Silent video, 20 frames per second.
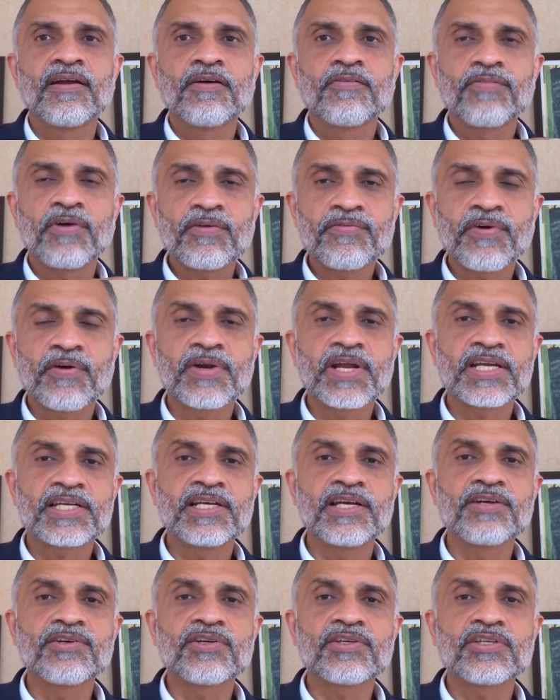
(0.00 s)
for foundational
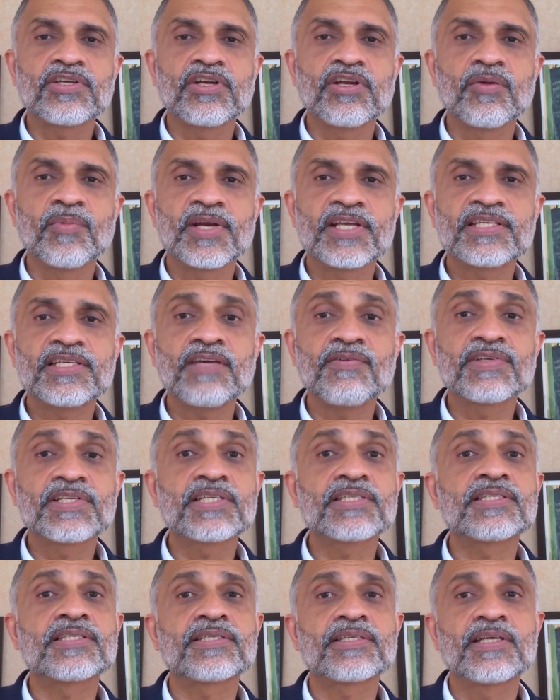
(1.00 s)
literacy and numeracy, which
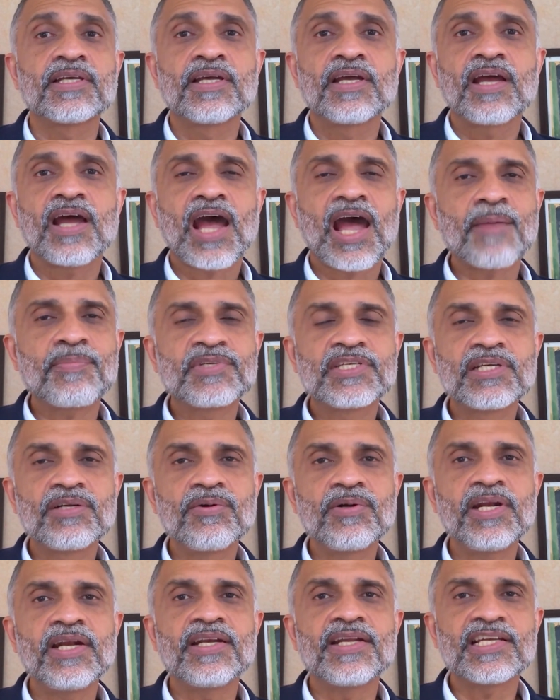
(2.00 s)
is
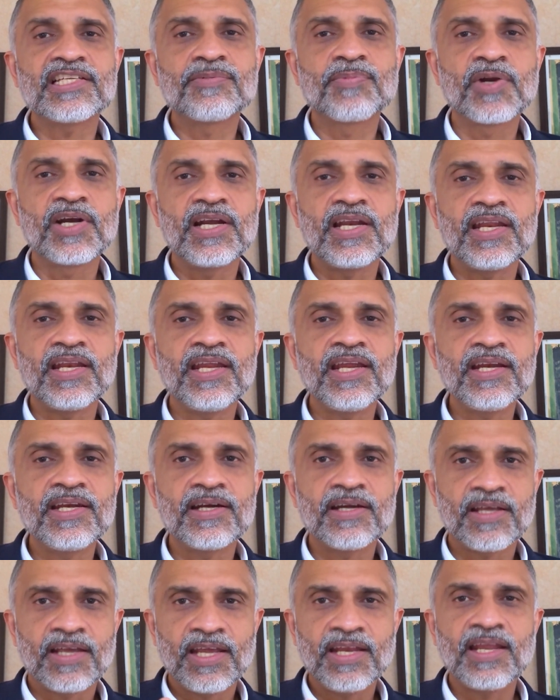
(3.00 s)
absolutely desperately
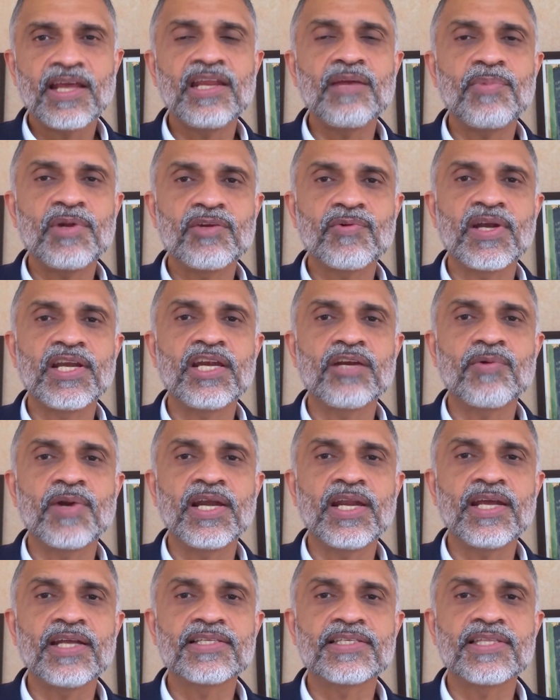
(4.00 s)
needed in NEP
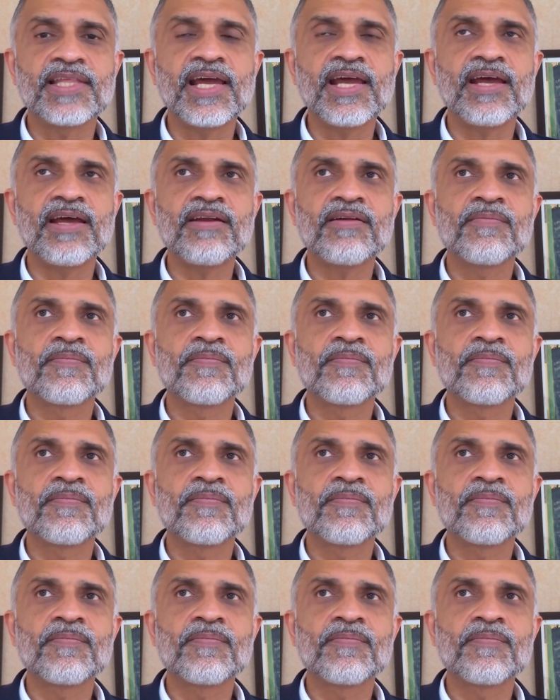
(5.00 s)
2020, it's there.